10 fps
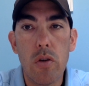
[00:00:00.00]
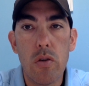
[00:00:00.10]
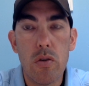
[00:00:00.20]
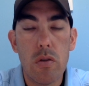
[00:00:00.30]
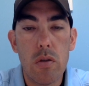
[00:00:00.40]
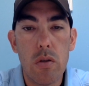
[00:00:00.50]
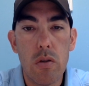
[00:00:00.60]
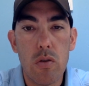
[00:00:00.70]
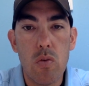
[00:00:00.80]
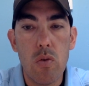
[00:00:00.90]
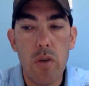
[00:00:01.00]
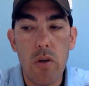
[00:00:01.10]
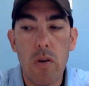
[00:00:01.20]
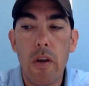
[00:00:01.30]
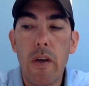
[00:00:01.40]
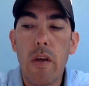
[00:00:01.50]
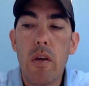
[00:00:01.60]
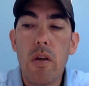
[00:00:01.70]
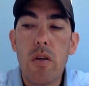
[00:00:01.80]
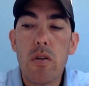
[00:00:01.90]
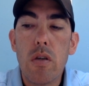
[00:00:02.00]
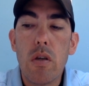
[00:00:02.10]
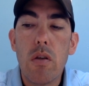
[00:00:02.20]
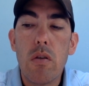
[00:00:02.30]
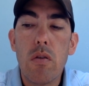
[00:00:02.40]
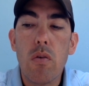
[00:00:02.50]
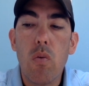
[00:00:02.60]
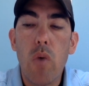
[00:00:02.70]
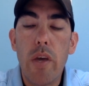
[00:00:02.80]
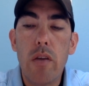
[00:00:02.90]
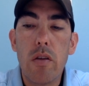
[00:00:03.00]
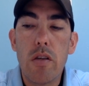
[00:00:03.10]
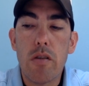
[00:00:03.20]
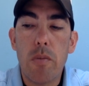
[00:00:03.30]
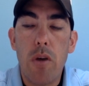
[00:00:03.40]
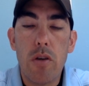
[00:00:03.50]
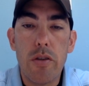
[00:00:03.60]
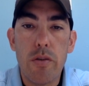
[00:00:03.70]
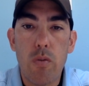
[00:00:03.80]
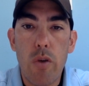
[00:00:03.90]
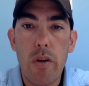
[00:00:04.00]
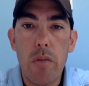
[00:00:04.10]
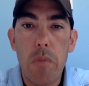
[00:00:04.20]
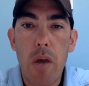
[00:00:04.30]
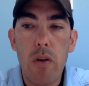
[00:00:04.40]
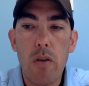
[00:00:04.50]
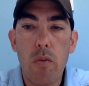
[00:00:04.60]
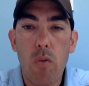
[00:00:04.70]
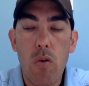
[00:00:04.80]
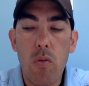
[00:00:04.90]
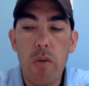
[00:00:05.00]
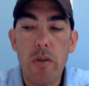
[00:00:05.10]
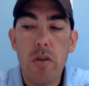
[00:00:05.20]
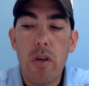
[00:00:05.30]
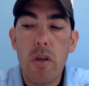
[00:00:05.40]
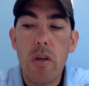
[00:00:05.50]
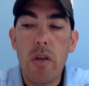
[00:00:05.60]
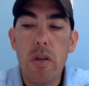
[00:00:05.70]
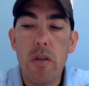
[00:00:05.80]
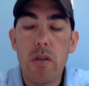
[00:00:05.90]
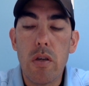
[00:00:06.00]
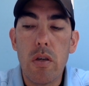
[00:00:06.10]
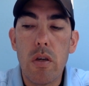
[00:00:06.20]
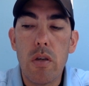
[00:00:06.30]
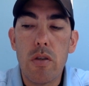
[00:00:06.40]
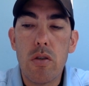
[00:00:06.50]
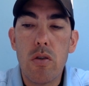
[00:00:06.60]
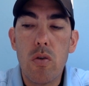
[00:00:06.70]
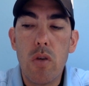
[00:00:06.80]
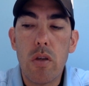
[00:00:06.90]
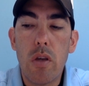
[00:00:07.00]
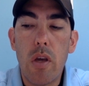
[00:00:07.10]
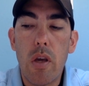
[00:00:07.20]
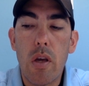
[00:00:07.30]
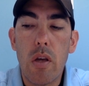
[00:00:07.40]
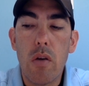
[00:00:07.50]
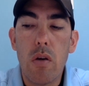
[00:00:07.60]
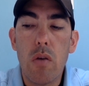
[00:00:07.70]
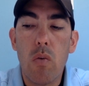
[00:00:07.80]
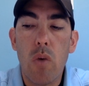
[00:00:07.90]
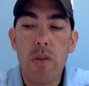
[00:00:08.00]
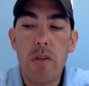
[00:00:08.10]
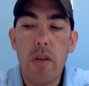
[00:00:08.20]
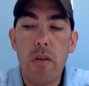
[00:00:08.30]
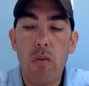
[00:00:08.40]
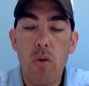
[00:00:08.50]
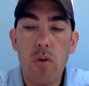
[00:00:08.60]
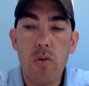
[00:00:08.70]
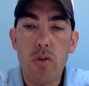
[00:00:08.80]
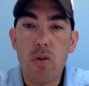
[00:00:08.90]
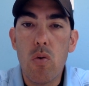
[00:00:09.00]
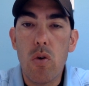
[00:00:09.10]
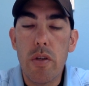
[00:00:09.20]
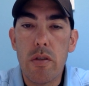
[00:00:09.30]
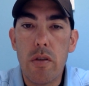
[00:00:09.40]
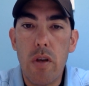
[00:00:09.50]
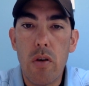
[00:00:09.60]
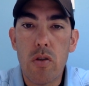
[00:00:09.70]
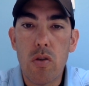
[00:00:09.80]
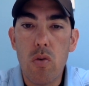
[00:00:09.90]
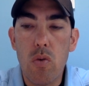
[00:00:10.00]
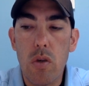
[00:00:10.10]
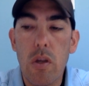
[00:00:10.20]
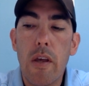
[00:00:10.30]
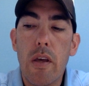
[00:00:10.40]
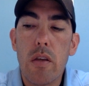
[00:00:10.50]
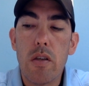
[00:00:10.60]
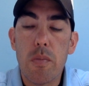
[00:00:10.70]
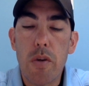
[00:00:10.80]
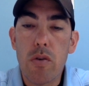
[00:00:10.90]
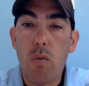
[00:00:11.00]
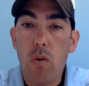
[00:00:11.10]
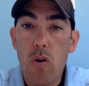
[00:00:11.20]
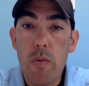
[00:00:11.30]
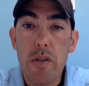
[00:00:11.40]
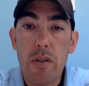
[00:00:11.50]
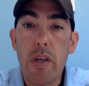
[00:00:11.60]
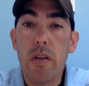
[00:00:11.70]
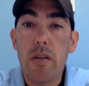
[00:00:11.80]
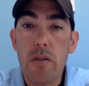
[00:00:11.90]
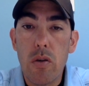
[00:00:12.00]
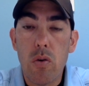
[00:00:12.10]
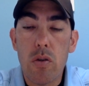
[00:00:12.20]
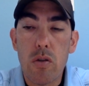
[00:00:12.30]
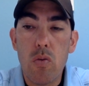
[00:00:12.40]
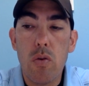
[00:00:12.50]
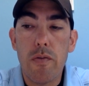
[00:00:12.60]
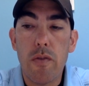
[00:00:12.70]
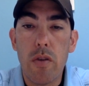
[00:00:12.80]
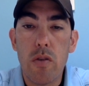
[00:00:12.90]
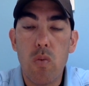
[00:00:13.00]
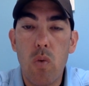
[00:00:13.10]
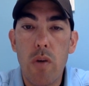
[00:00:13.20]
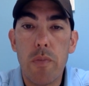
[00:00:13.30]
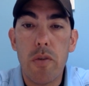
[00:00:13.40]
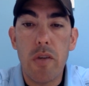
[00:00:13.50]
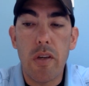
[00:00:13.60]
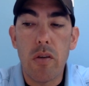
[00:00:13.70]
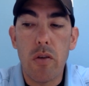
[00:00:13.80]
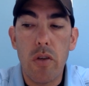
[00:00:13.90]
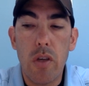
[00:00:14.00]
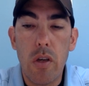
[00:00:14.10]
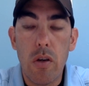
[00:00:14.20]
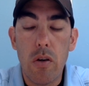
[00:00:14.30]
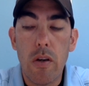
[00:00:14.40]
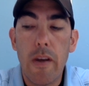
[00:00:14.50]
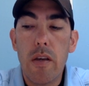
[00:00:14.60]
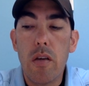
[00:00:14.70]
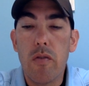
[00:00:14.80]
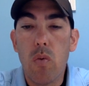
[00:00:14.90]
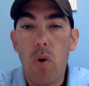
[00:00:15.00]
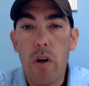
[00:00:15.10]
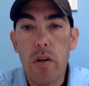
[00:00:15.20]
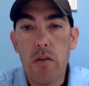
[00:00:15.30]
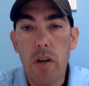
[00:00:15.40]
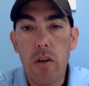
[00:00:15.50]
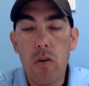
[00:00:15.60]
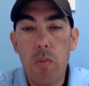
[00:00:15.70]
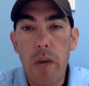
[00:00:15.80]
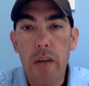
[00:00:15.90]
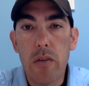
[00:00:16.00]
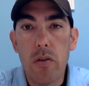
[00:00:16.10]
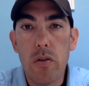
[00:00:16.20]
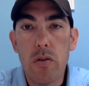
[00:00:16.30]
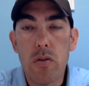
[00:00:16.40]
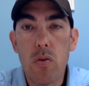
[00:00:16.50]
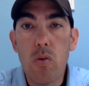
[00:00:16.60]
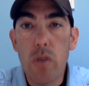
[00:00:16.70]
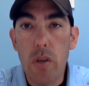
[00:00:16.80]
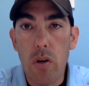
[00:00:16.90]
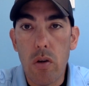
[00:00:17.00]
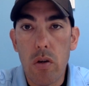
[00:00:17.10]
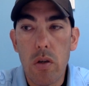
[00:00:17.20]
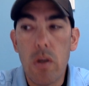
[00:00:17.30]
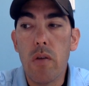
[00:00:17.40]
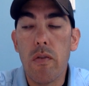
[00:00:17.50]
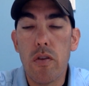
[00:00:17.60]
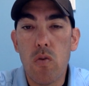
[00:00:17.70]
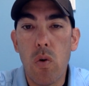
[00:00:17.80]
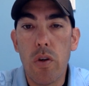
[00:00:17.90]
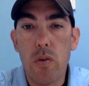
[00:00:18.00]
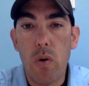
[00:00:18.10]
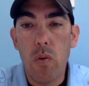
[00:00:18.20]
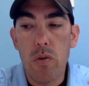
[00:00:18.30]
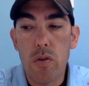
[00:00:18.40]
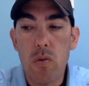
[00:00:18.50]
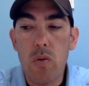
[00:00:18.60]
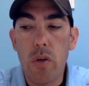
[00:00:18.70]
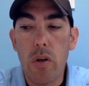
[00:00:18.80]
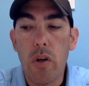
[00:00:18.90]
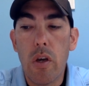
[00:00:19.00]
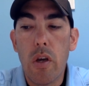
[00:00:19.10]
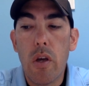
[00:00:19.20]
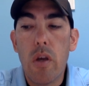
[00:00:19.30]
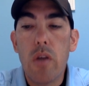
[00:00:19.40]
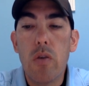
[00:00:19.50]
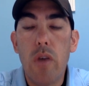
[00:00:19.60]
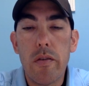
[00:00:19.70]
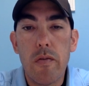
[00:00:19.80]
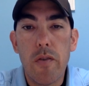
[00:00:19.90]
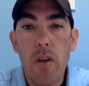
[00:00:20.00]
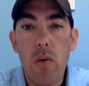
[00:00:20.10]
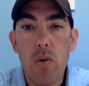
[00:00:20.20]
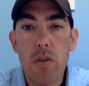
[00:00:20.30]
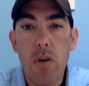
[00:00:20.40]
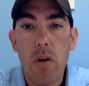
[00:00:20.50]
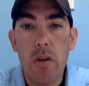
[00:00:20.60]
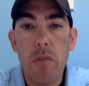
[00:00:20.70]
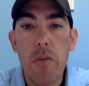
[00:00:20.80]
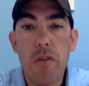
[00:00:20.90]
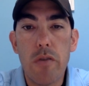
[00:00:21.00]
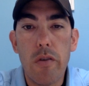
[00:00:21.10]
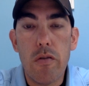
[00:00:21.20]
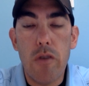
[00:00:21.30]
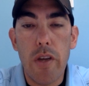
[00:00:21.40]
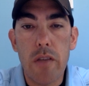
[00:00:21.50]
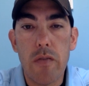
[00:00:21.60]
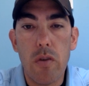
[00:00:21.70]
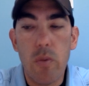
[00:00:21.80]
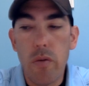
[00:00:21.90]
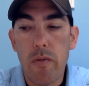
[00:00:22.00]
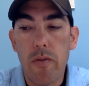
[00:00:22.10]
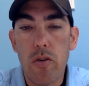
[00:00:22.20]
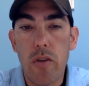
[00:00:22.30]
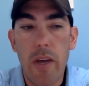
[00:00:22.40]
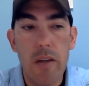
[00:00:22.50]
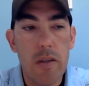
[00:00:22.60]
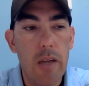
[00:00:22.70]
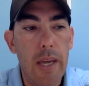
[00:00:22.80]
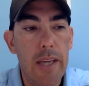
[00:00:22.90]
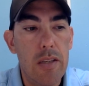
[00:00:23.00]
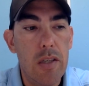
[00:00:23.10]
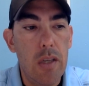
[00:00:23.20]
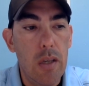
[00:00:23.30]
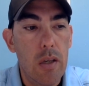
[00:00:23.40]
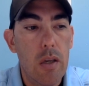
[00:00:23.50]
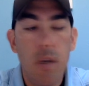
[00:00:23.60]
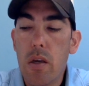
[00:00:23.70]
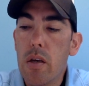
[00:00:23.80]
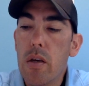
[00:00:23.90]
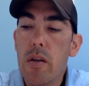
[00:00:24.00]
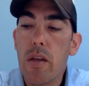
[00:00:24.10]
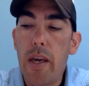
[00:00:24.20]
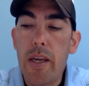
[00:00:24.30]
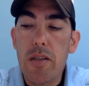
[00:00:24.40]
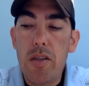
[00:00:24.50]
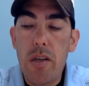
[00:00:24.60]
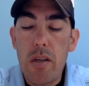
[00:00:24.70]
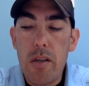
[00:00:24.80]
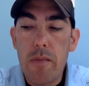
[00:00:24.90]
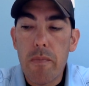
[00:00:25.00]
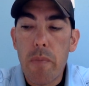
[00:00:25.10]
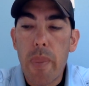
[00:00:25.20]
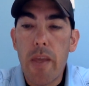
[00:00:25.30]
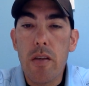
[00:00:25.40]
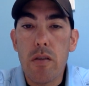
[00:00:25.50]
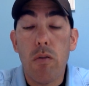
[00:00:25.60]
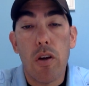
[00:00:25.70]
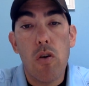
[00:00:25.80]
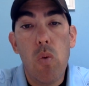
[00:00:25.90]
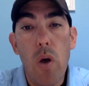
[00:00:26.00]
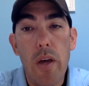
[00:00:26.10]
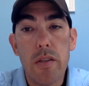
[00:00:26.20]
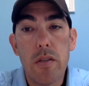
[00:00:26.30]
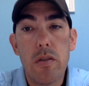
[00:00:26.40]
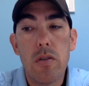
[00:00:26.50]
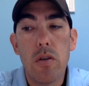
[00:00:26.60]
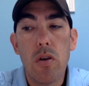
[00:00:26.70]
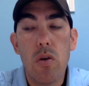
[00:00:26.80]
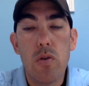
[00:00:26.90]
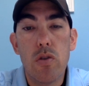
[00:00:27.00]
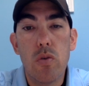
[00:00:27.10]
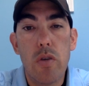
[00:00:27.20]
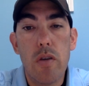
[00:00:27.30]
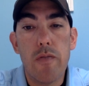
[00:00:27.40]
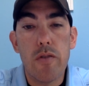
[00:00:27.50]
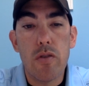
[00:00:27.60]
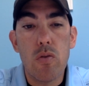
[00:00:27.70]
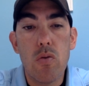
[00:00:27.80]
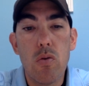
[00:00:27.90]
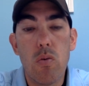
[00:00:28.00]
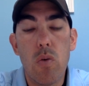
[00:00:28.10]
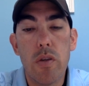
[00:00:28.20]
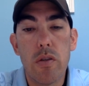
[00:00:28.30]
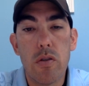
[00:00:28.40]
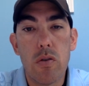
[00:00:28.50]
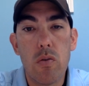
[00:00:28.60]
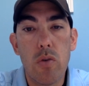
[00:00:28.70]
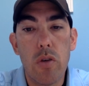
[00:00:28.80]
during the school year. The way the district policy is written about enrollment is a student can, once they enroll into a school, it's their school. The special enrollment saying it's your school for this one particular year. If you want to try to go back during the school year, of the 2021 school year, you'd have to fill out what's called an administrative transfer, and we refer to that as an AT. The AT is a request to go to a different school once